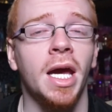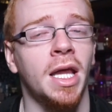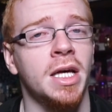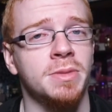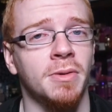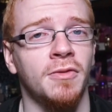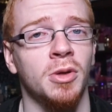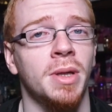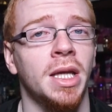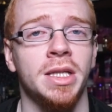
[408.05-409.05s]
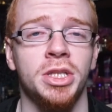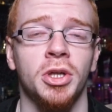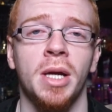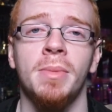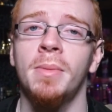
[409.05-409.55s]
A S Perfume, and
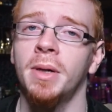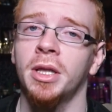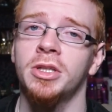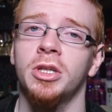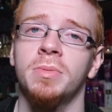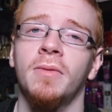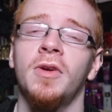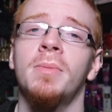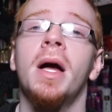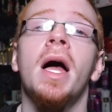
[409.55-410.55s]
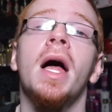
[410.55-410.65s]
Instagram, Among the Stars Perfume.